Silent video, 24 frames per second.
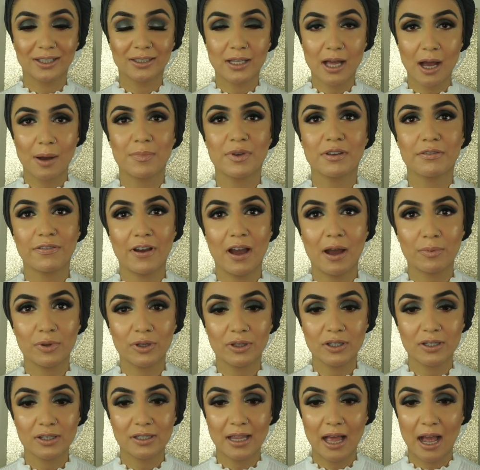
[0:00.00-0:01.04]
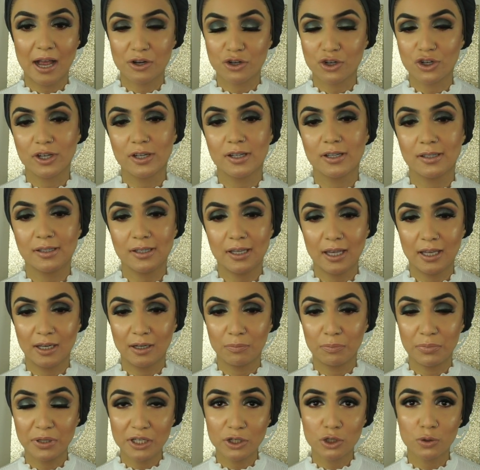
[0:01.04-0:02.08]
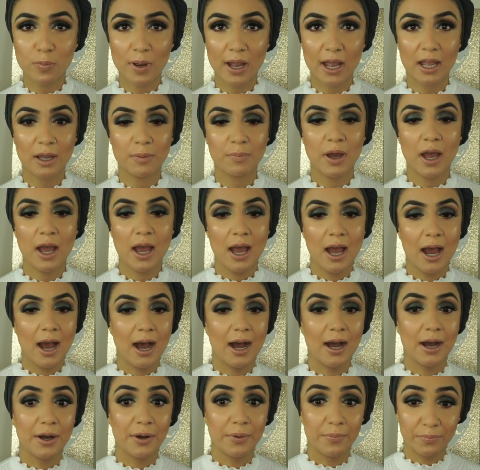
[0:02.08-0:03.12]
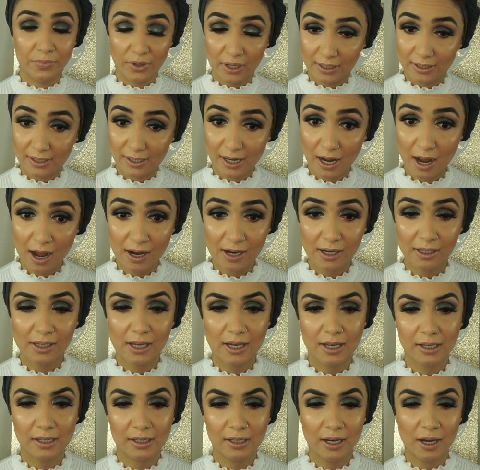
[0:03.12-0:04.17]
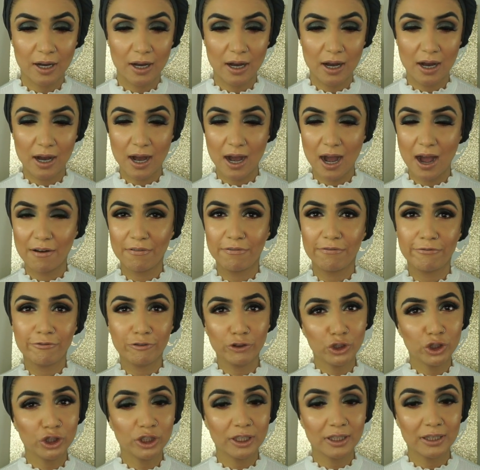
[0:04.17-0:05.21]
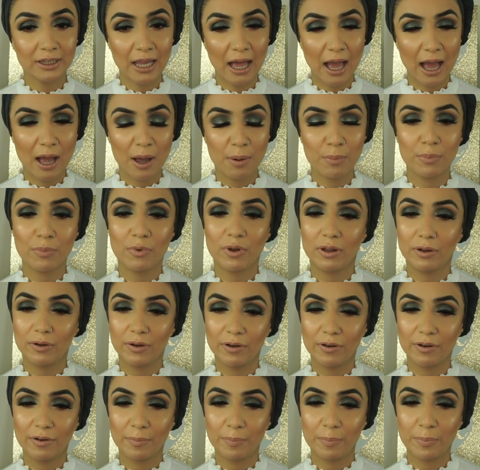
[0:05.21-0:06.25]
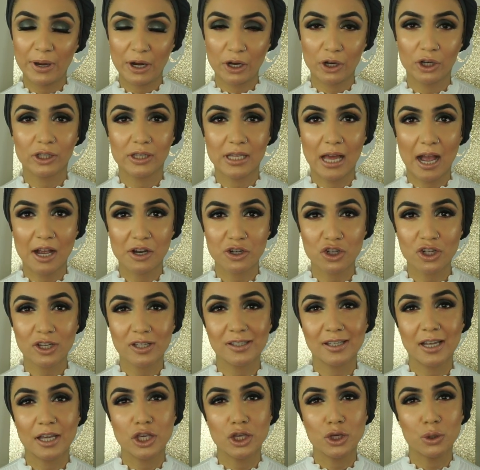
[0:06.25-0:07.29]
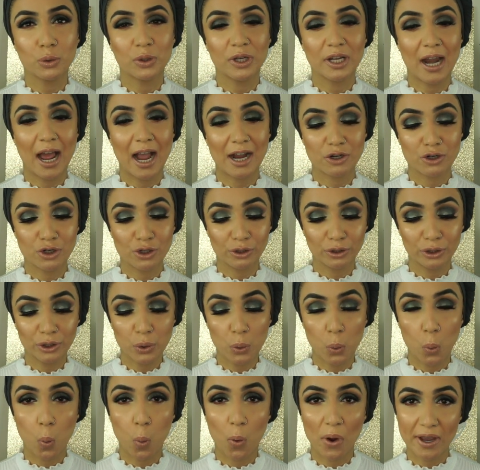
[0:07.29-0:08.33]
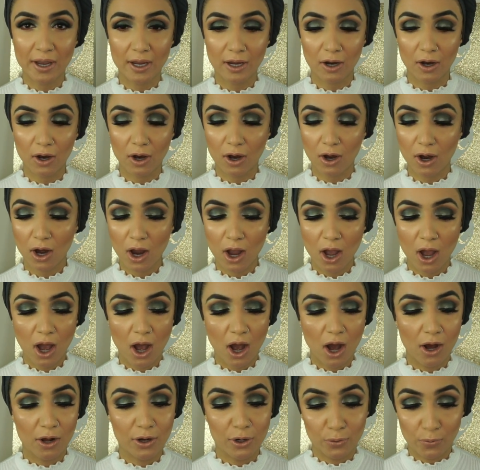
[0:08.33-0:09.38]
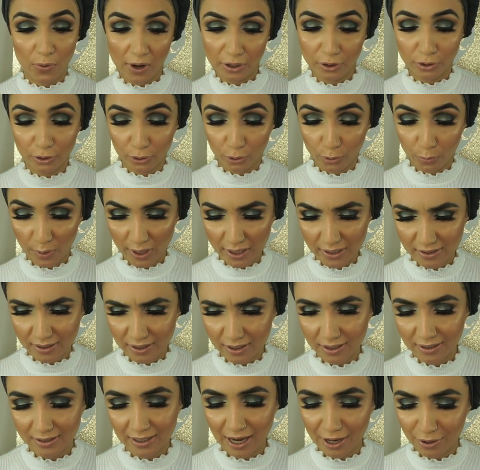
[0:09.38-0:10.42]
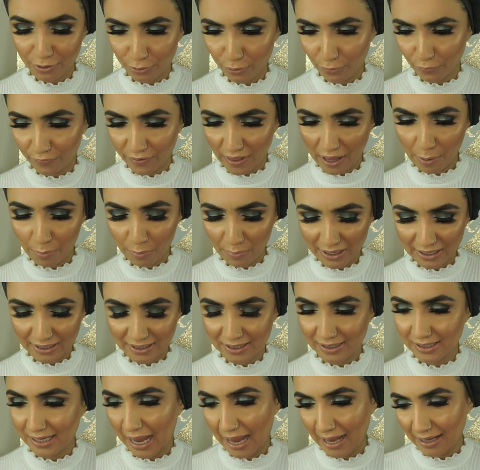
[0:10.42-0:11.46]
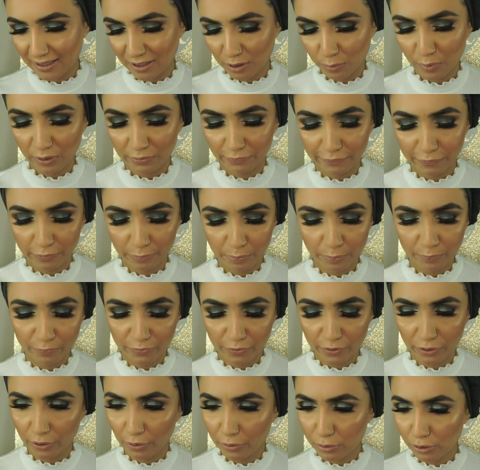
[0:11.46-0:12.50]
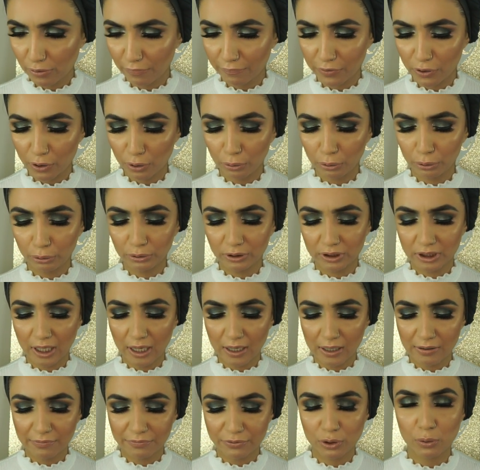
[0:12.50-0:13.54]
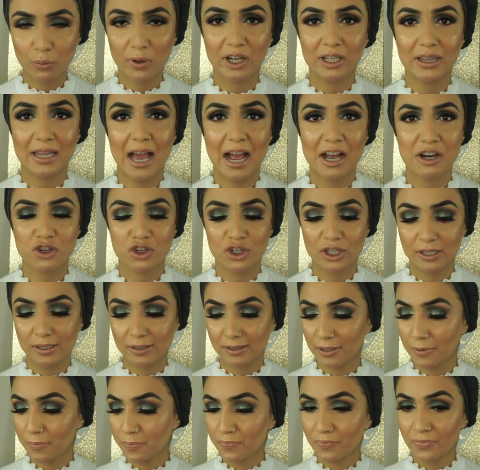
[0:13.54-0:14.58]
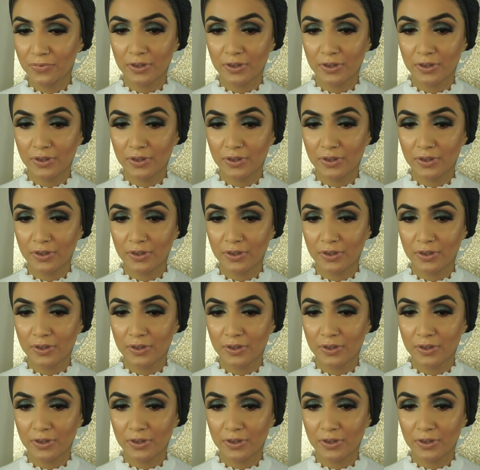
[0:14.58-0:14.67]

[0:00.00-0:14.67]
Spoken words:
Glammy Fabulous Lashes in Beach Babe. It's kind of like a full glam pair of lashes that you can actually wear on a regular basis. I don't know if that makes sense, but for those of you who love to wear lashes